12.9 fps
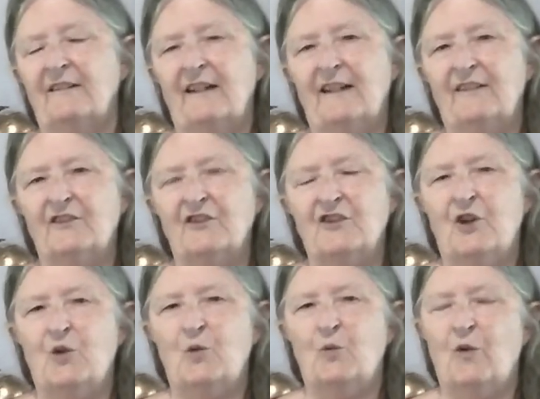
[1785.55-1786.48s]
and there's no
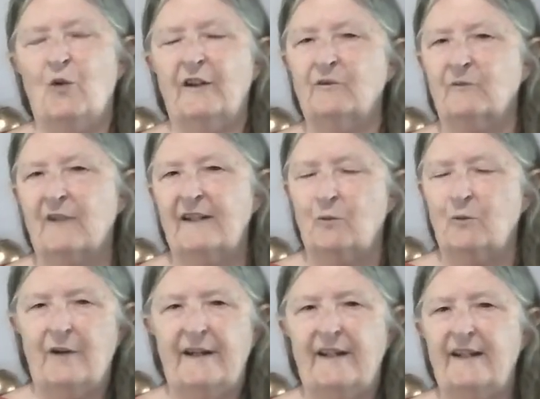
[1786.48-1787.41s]
one right
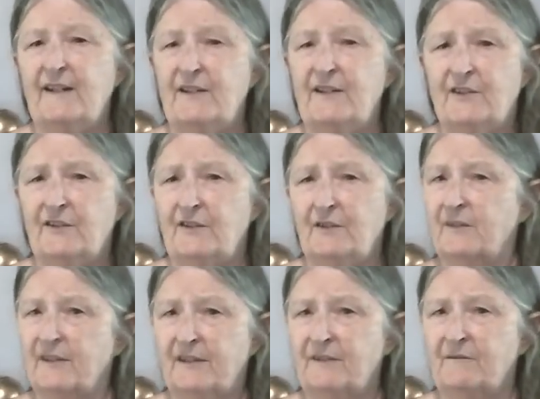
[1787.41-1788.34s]
way to do
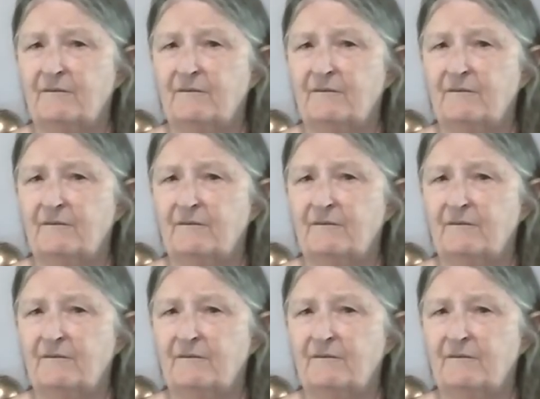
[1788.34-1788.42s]
it.